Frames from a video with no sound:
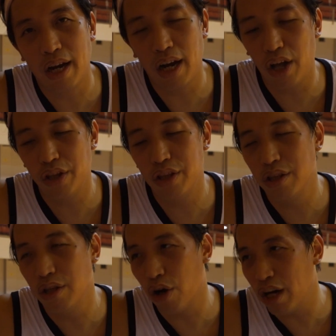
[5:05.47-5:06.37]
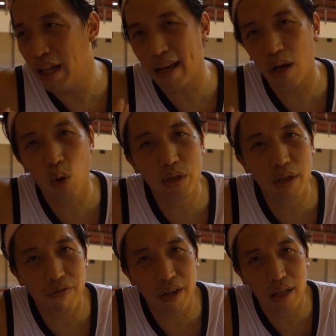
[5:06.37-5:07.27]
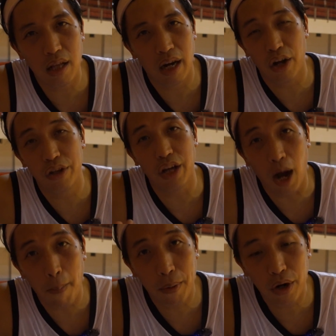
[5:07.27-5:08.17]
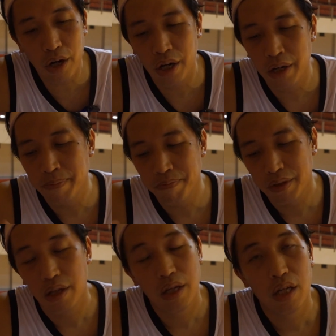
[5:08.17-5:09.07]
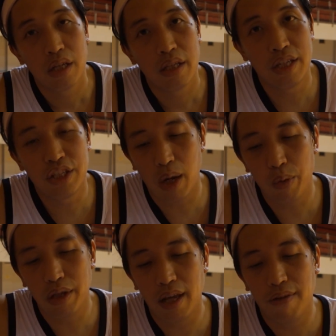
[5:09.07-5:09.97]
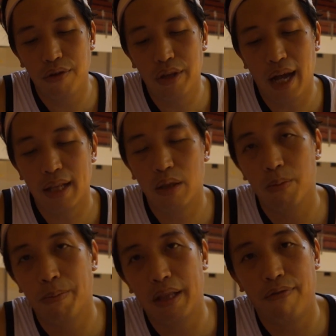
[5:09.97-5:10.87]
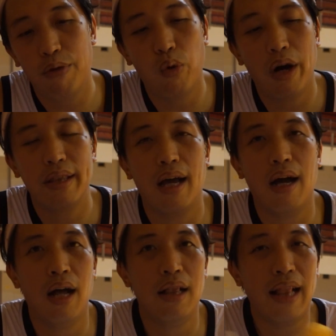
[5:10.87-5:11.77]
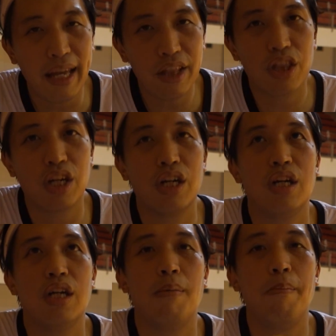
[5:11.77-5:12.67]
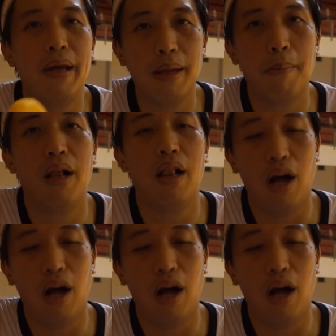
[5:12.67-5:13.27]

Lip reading: around or like a cozy feel around the upper, the jaw will give you that. But if you want a lighter, minimal